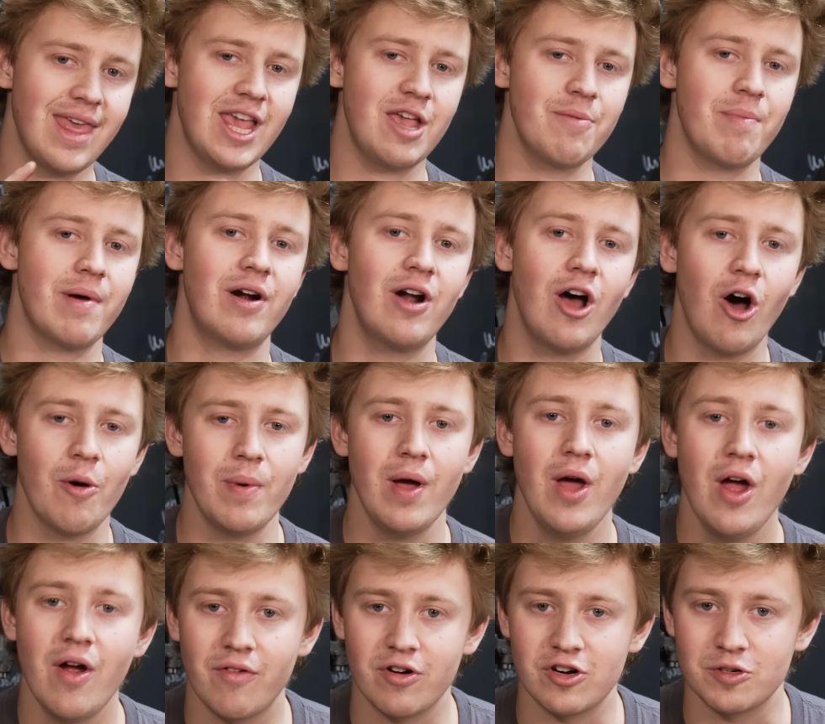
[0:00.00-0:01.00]
Thank you, BetterHelp,
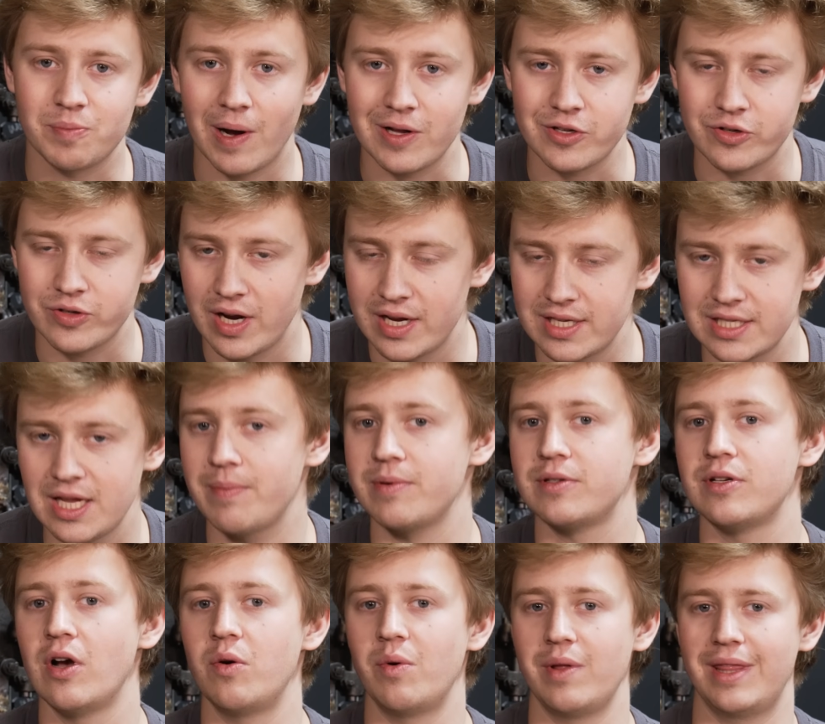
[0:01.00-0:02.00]
for sponsoring today's
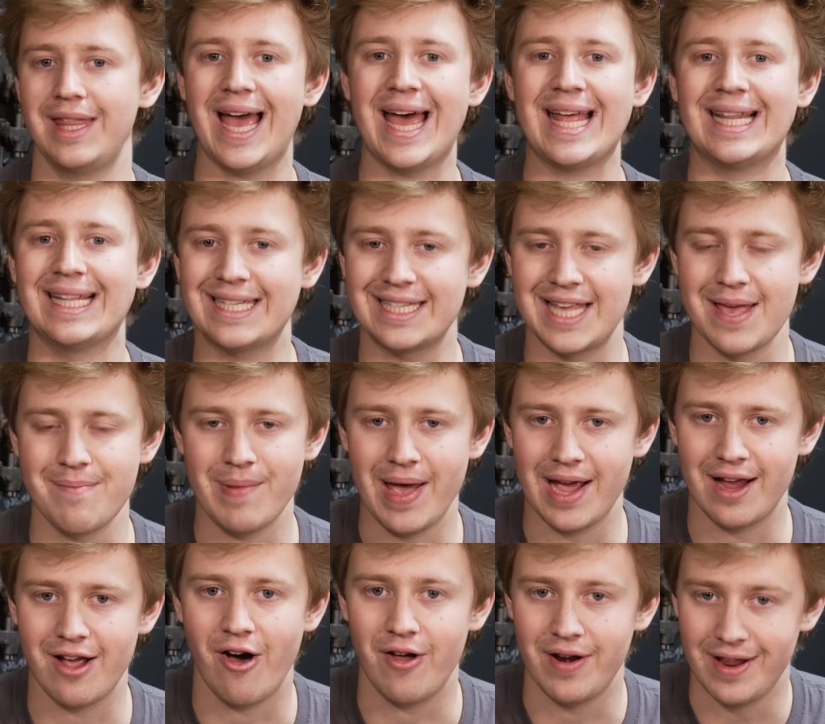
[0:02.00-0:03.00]
episode. With that, let's get
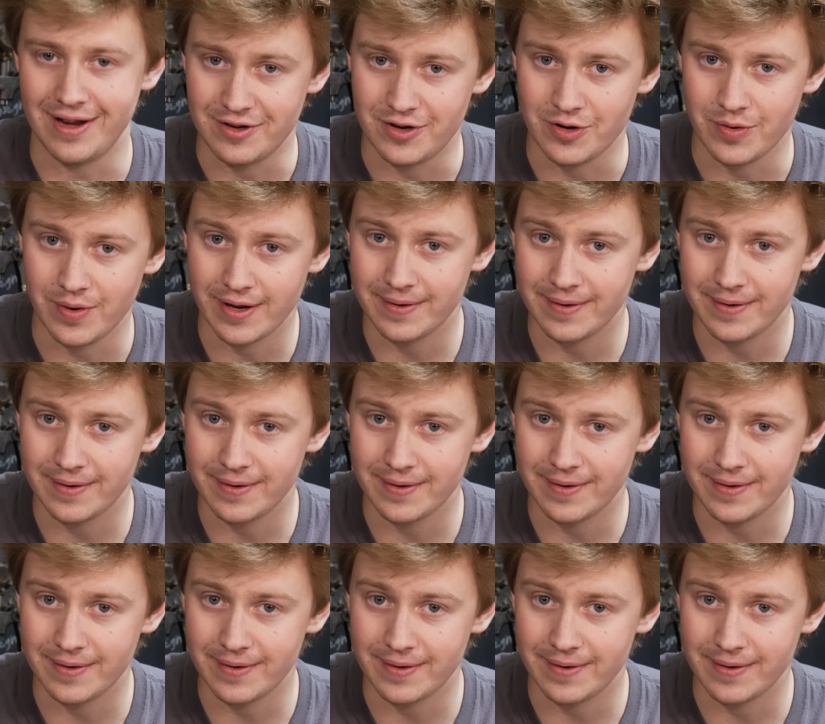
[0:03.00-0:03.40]
back on into